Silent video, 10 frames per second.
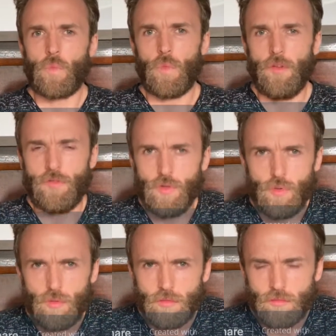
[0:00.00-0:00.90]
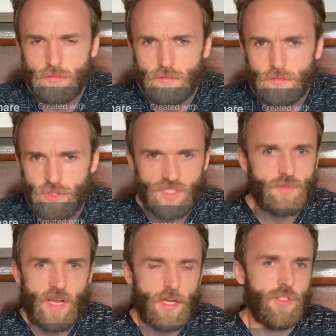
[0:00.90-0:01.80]
If you just
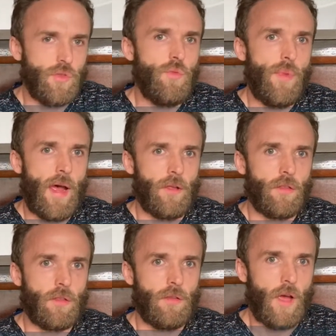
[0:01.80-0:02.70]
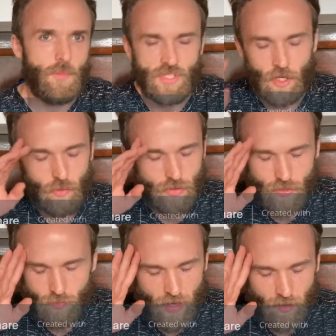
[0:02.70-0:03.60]
kind of do the math, I'm terrible at
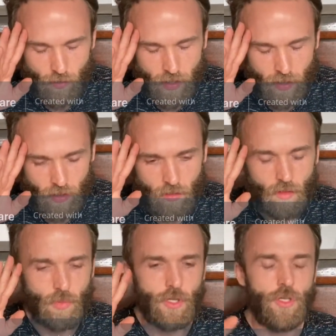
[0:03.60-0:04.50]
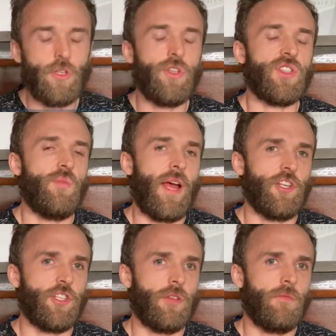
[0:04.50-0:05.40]
doing math in my head, but you could just
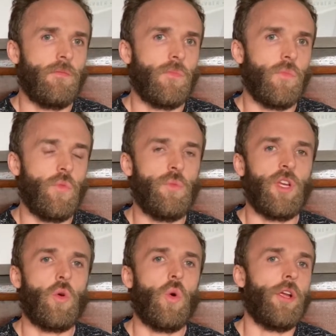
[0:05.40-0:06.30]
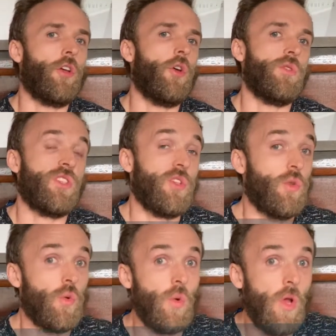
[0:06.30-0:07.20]
imagine when Bitcoin goes
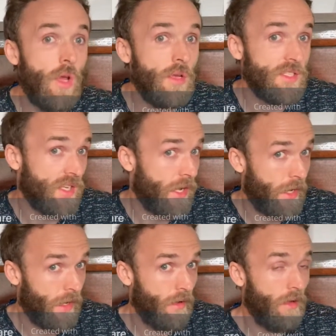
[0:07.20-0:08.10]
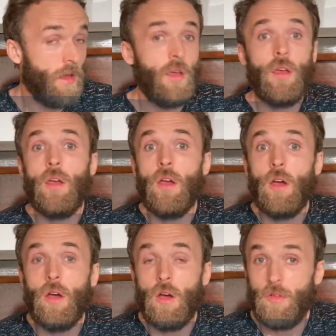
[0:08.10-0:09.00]
to, say,
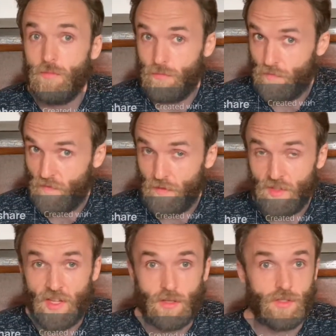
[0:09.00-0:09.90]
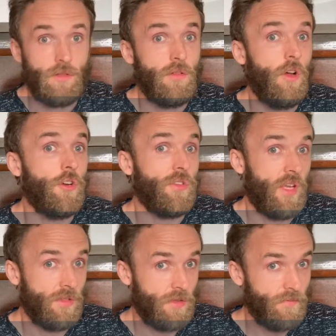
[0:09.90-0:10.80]
50,000,
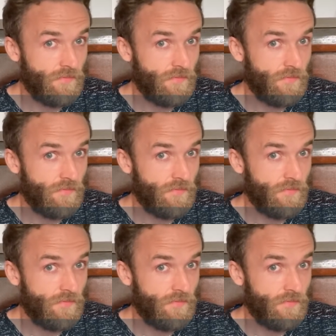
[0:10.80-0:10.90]
100,000,